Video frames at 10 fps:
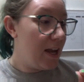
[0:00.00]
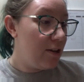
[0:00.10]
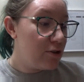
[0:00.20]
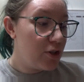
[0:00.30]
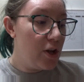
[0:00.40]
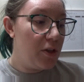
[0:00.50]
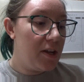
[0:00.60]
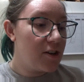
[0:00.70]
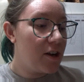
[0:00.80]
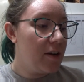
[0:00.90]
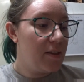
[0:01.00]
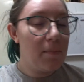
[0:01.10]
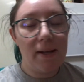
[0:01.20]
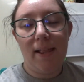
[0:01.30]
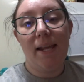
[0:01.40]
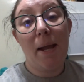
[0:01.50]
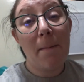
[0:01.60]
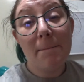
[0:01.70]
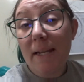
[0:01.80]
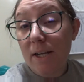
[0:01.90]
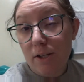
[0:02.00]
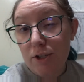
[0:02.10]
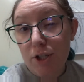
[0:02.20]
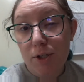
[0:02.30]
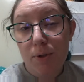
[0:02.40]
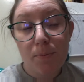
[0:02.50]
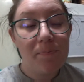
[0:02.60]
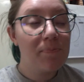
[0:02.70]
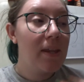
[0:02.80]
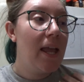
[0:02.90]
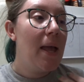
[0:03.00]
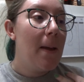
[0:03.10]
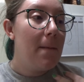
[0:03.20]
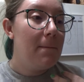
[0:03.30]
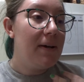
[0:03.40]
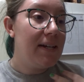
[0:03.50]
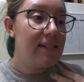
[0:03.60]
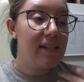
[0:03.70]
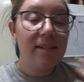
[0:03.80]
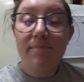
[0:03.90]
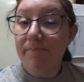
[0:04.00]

I usually only undercook them by like a minute or two, but